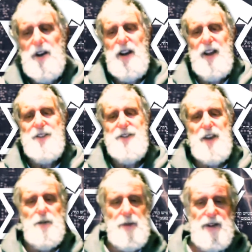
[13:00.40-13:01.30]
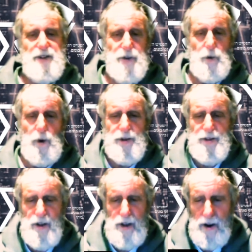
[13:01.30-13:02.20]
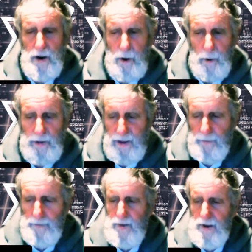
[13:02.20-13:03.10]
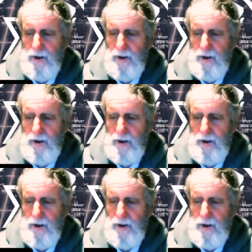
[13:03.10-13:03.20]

Itzel means with him.